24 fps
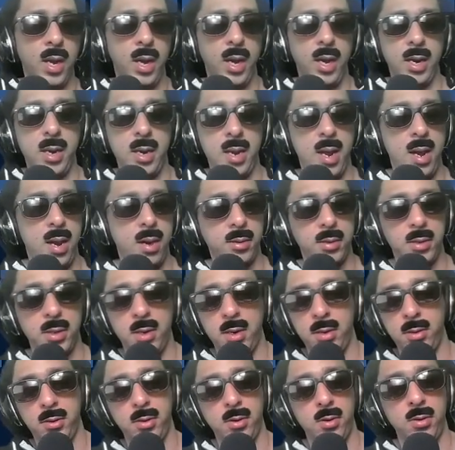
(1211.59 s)
And now, you
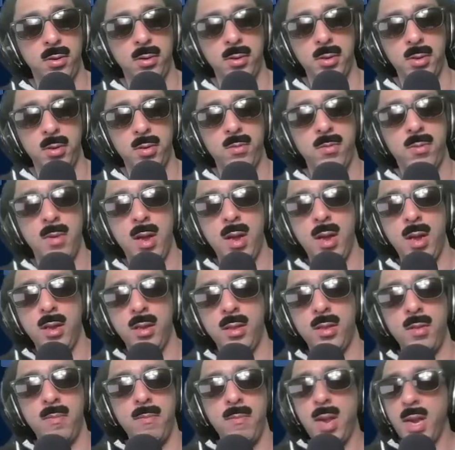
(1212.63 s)
know, you're
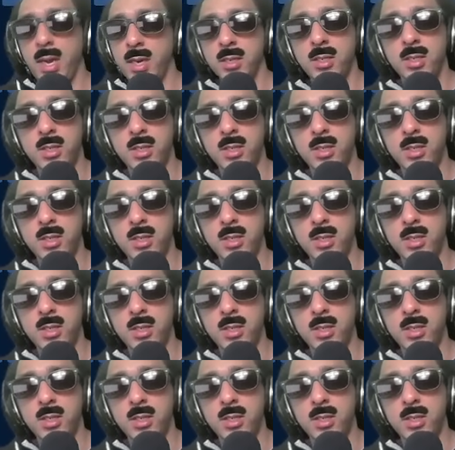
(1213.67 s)
the main